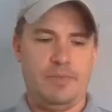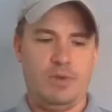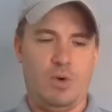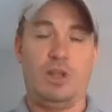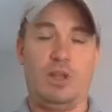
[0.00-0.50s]

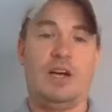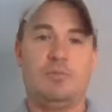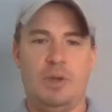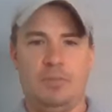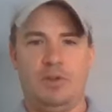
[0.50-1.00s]
Or a lot of
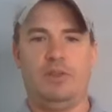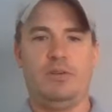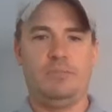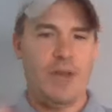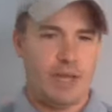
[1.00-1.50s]
people in
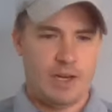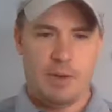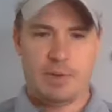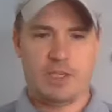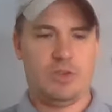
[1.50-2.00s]
the
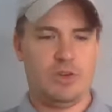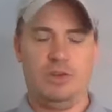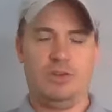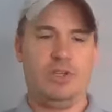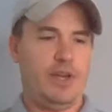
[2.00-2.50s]
economic
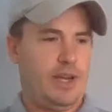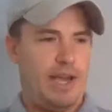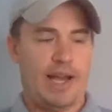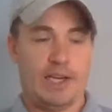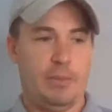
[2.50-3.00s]
circles and
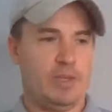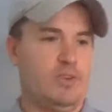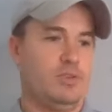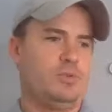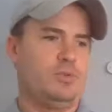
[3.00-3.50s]
academic
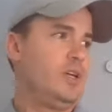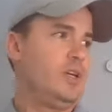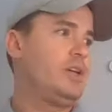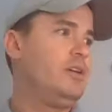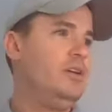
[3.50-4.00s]
circles were
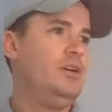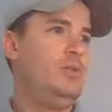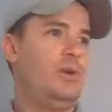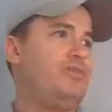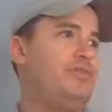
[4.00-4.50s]
like,
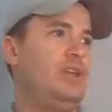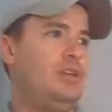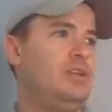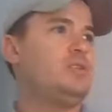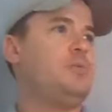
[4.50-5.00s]
we've
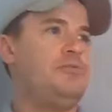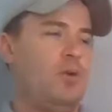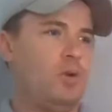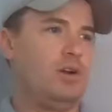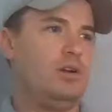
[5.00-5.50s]
seen this
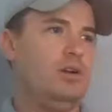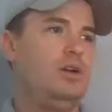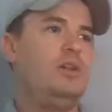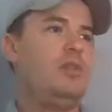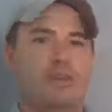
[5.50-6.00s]
before.
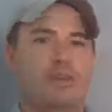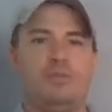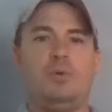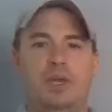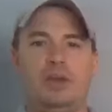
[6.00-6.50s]
This
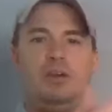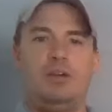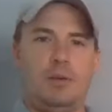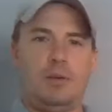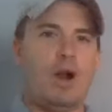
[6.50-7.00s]
will be
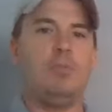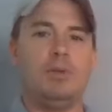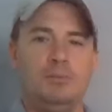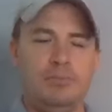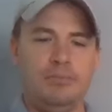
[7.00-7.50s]
a
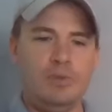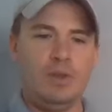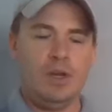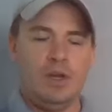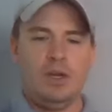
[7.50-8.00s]

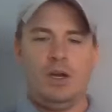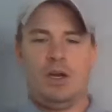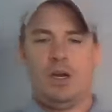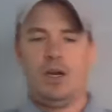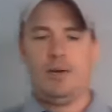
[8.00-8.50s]

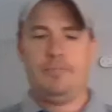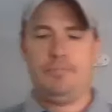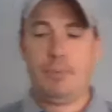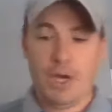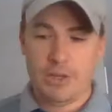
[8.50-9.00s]
problem.
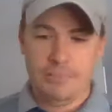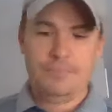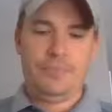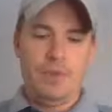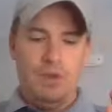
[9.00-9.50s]
But
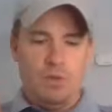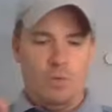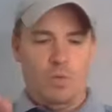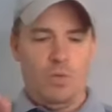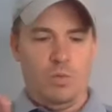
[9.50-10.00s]

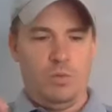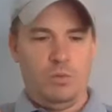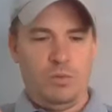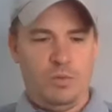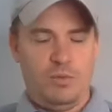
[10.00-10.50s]

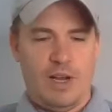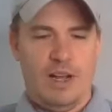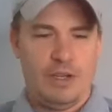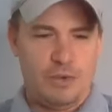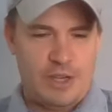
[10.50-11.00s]

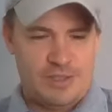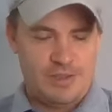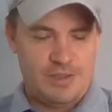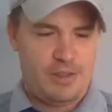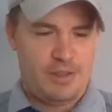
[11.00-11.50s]
I'll address
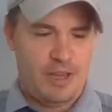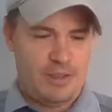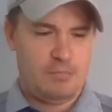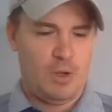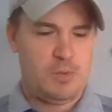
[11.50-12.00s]
a thing
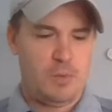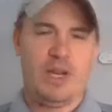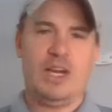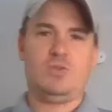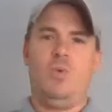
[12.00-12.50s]
that most people
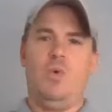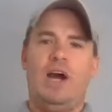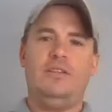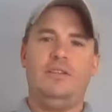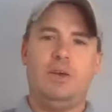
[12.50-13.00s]
would ask, well, why
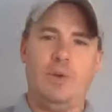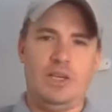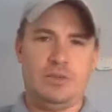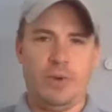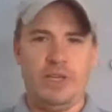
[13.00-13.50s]
didn't they
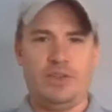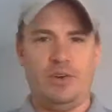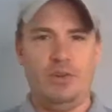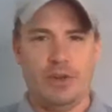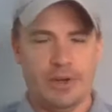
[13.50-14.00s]
raise rates
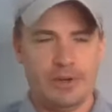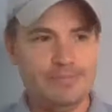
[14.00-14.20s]
earlier?